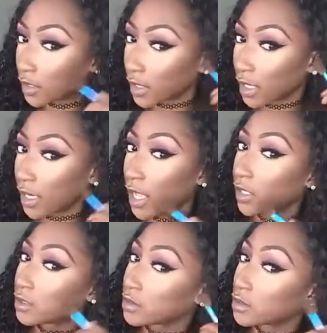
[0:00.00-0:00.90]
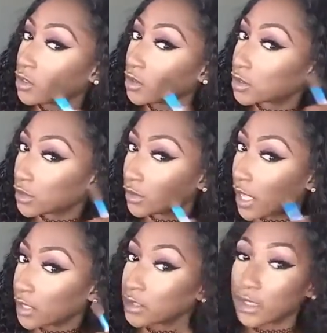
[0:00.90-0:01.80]
Going back in with the purple shades
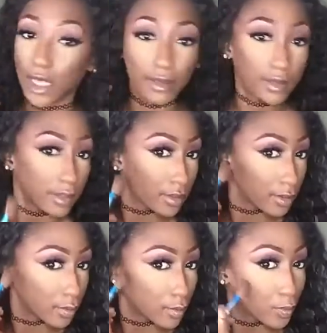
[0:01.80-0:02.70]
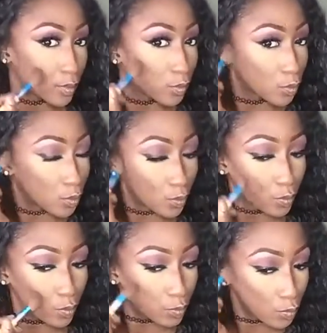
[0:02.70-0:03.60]
that I use, I'm going to be
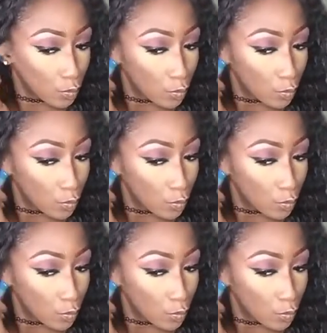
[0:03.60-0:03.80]
using this